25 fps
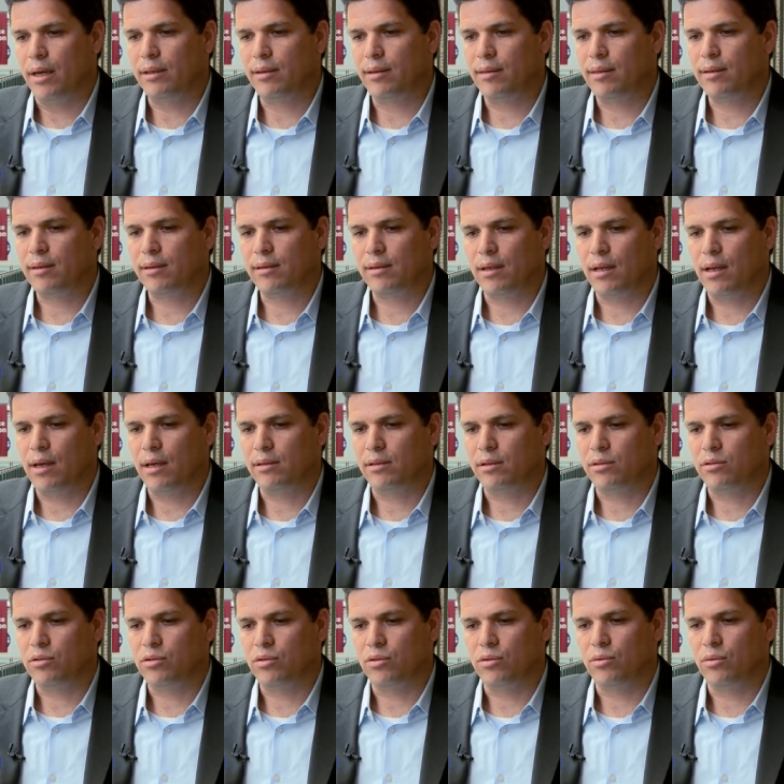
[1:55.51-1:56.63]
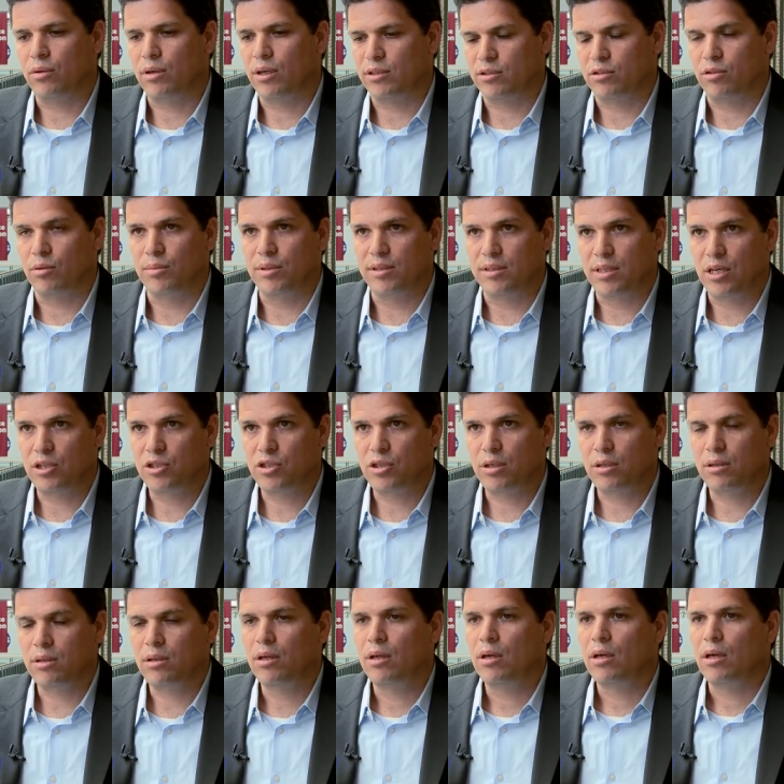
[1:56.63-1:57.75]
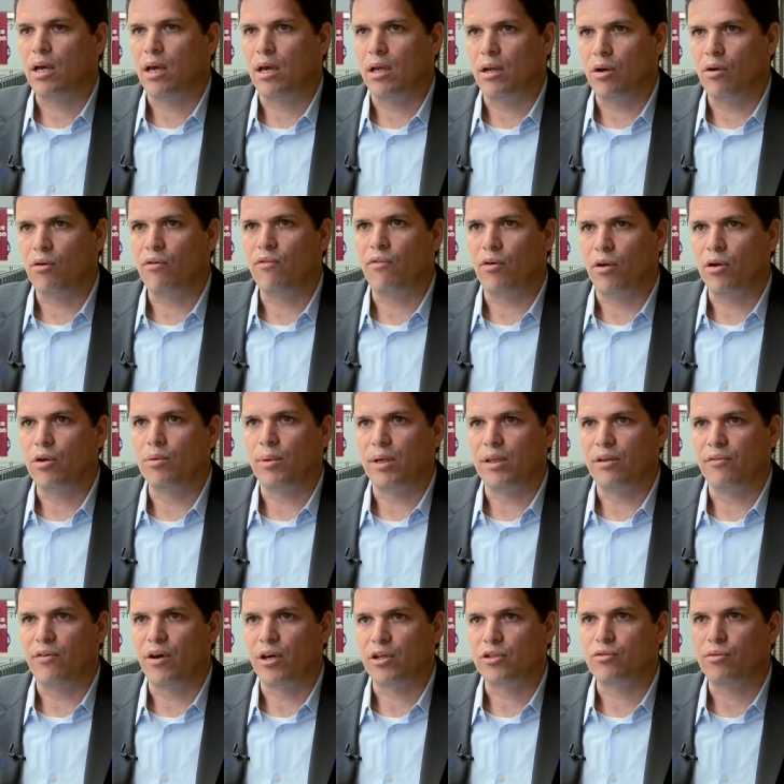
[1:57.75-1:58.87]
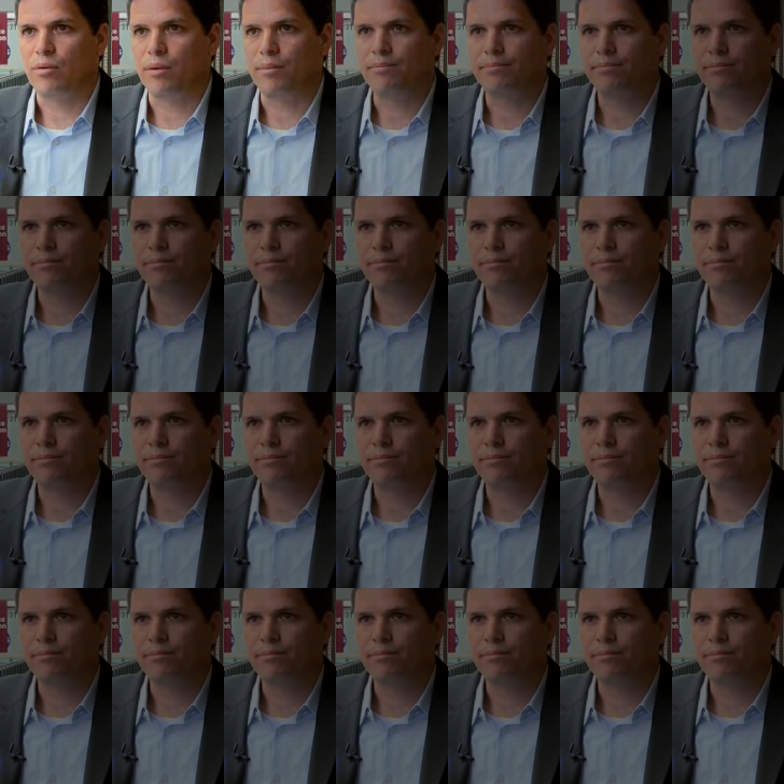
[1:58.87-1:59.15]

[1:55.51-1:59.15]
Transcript: anything that's related to customization and low volume manufacturing.